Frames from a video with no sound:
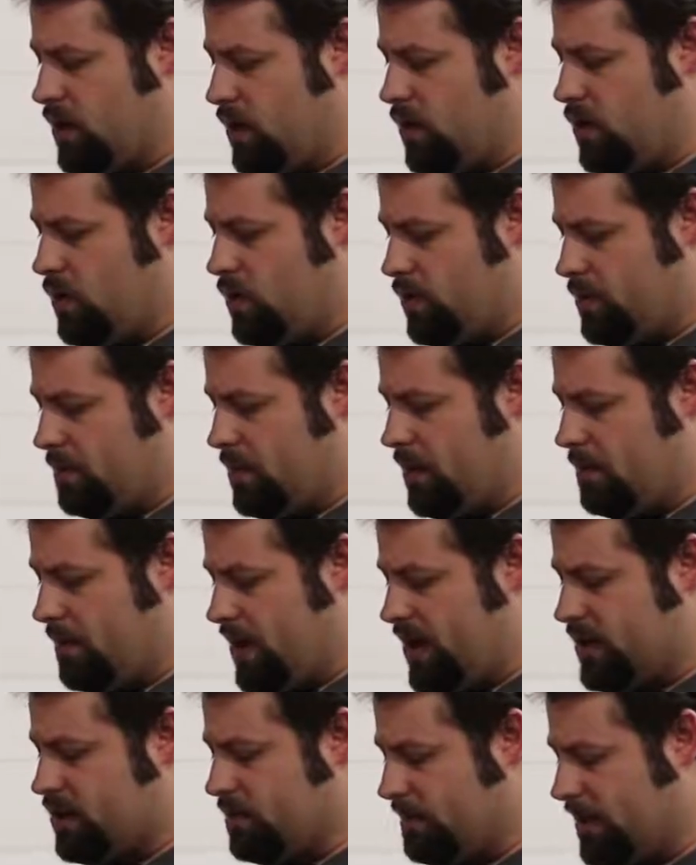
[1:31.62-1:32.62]
first on
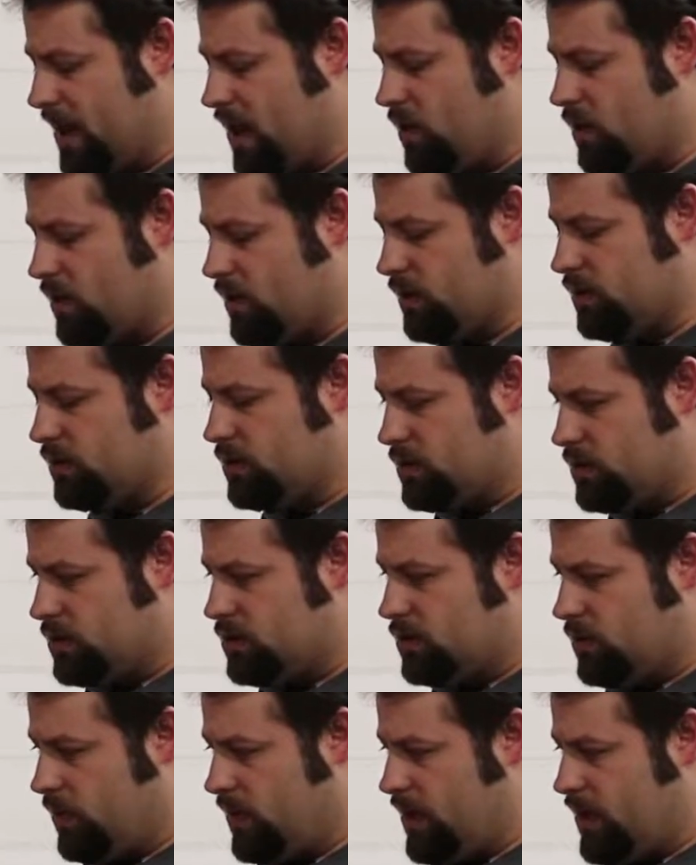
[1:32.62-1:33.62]
the
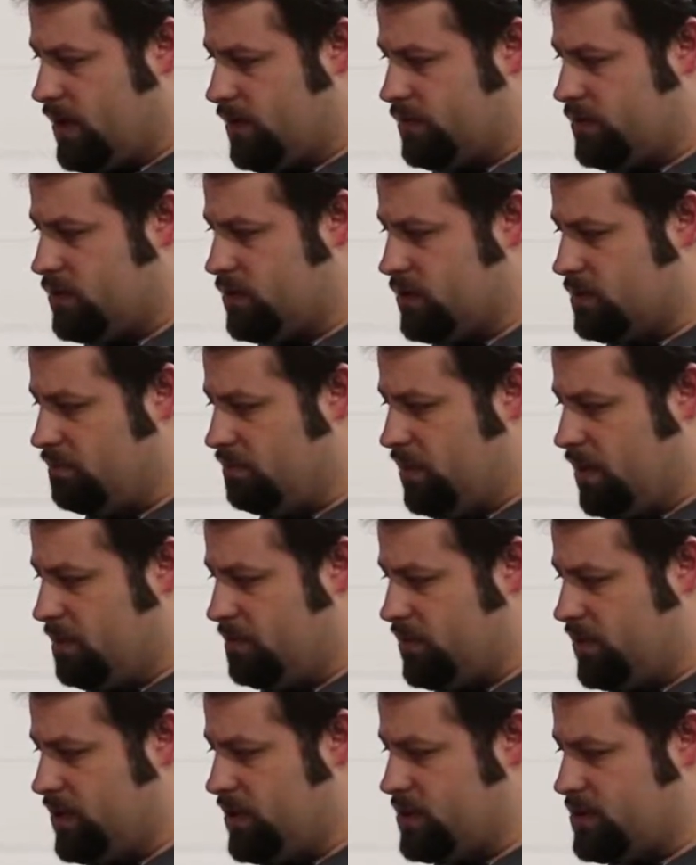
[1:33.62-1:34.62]
show.
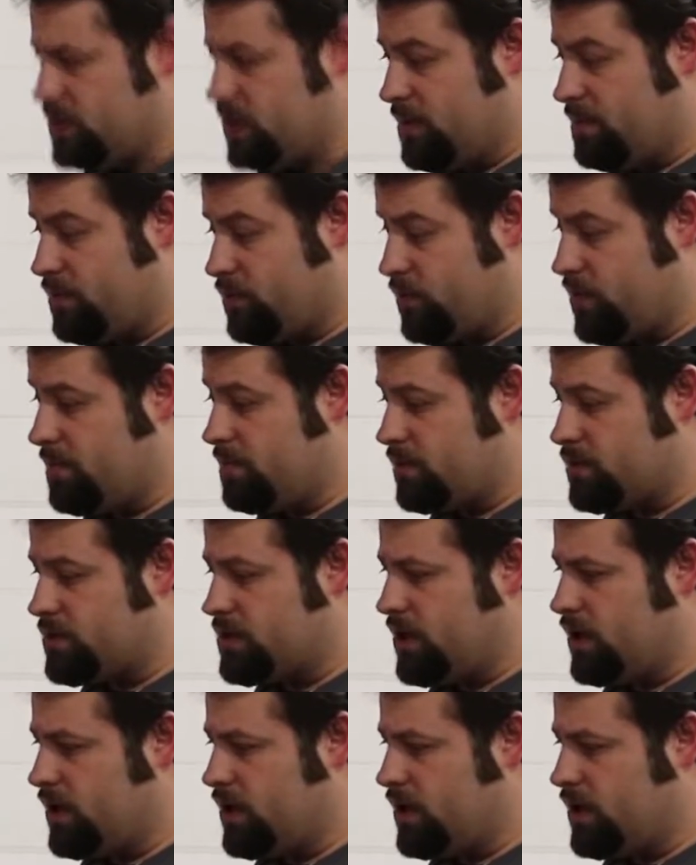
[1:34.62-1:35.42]
I believe